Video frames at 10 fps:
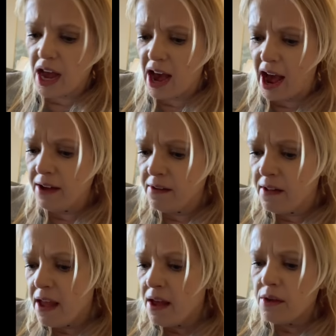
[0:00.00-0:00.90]
Uh,
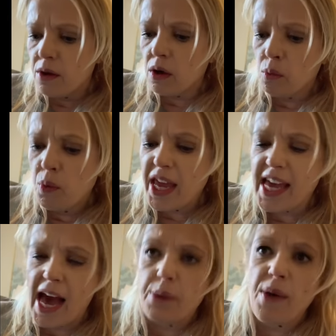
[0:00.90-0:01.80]
we
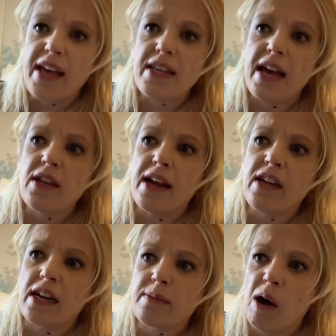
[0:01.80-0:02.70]
got, I, I, I,
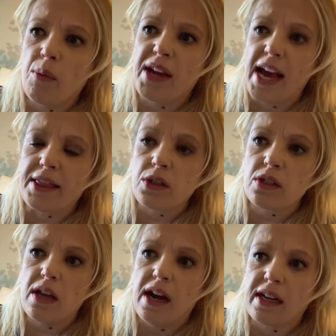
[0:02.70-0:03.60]
talked about, we got
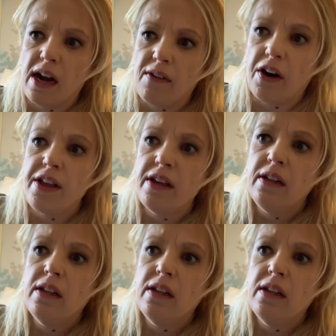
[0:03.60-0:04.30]
this uh, covered,